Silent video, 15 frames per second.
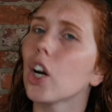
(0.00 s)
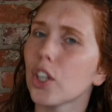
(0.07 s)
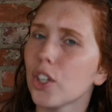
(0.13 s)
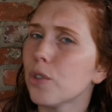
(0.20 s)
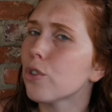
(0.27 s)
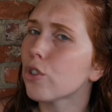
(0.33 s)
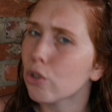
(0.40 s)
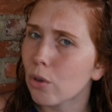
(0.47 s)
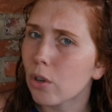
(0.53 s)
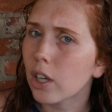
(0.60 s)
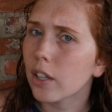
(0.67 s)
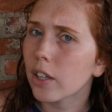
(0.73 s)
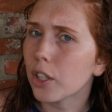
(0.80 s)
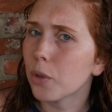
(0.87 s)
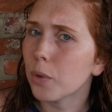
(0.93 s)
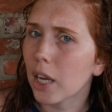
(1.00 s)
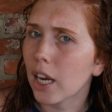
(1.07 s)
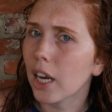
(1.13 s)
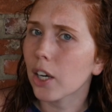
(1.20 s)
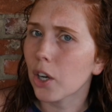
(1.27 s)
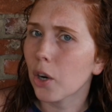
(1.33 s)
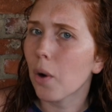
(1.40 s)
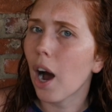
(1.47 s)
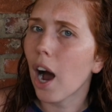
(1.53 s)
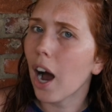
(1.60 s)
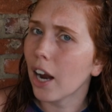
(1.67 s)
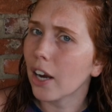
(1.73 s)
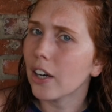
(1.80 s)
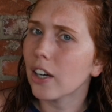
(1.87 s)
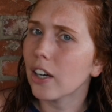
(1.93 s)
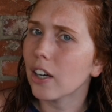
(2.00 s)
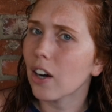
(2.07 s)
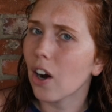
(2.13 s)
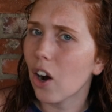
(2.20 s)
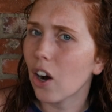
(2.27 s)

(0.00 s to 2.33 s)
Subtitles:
are you sure that you can't go higher